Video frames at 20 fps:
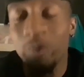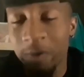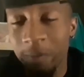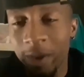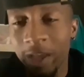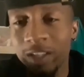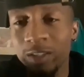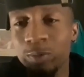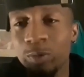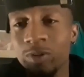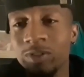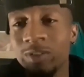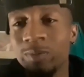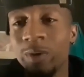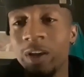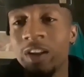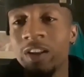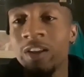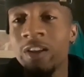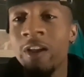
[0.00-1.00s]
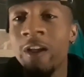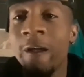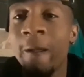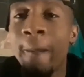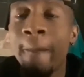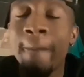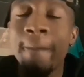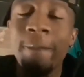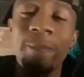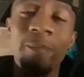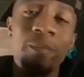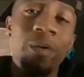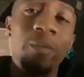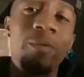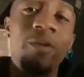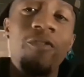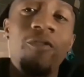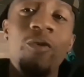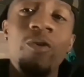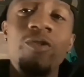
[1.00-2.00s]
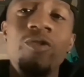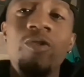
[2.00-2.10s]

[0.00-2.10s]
We make sports better. But before